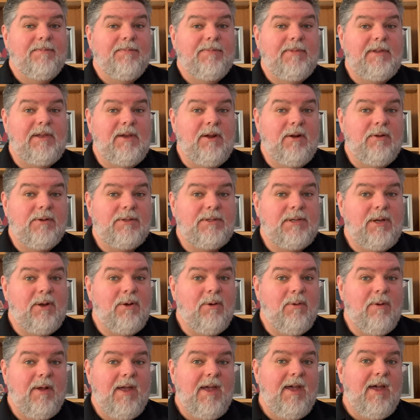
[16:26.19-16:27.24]
you know,
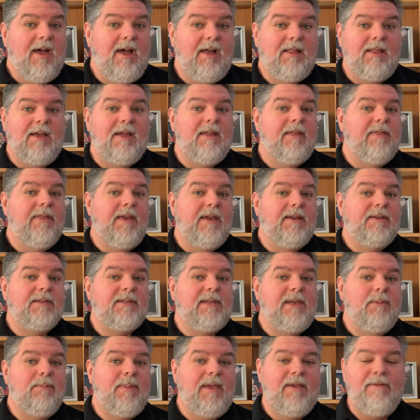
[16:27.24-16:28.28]
so a lot of things
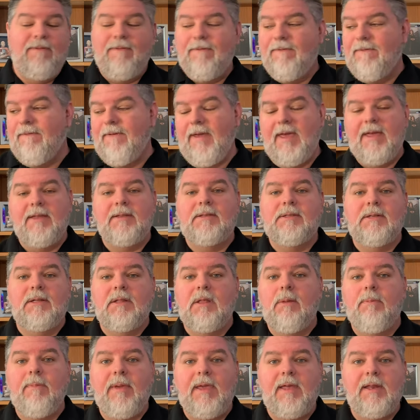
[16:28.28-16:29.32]
can be fed to
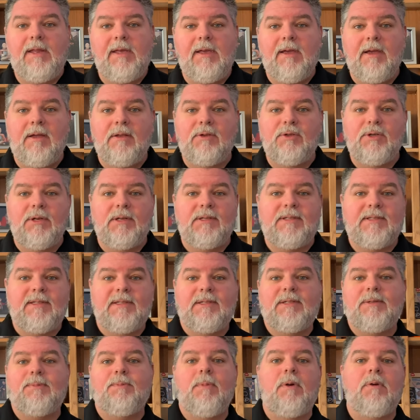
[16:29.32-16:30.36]
the media just
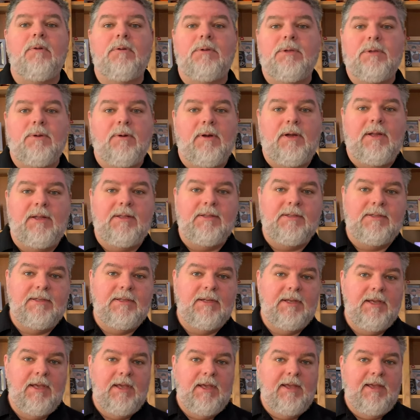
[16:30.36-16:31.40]
as smoke screens.
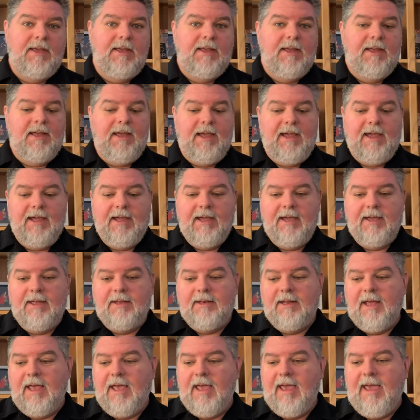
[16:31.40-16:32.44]

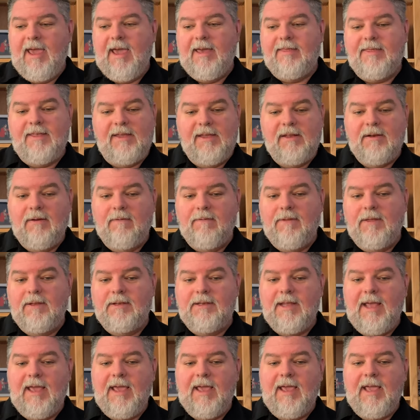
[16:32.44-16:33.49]
And at the end of the
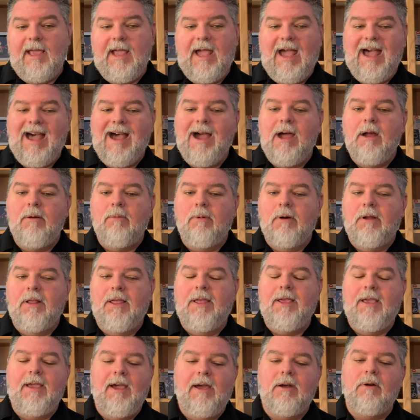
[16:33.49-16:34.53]
day, I'm
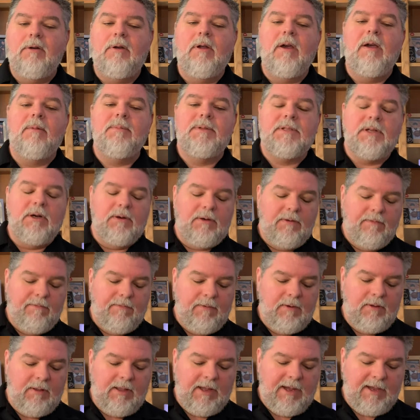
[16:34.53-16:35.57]
starting to
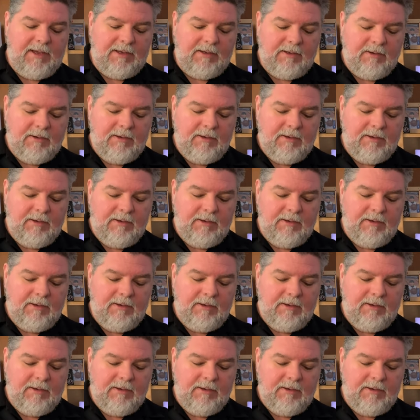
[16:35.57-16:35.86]
feel like